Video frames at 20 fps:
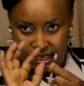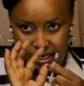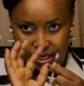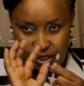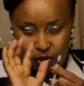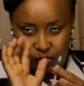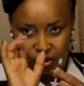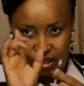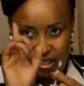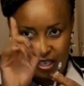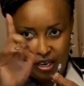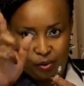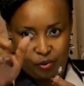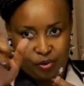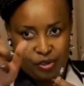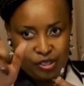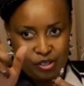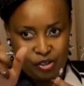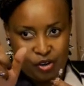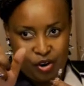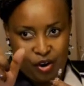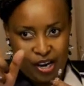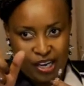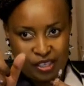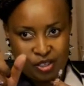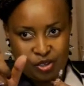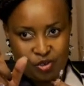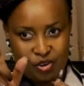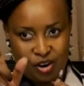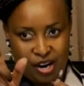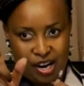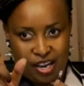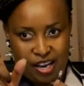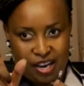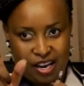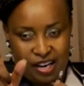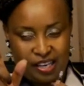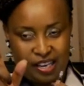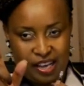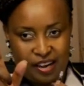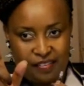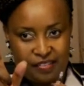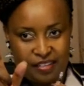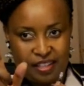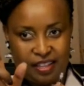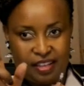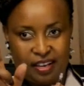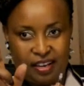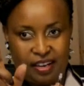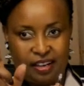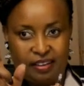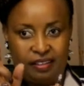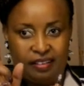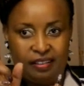So there was no extra air left there,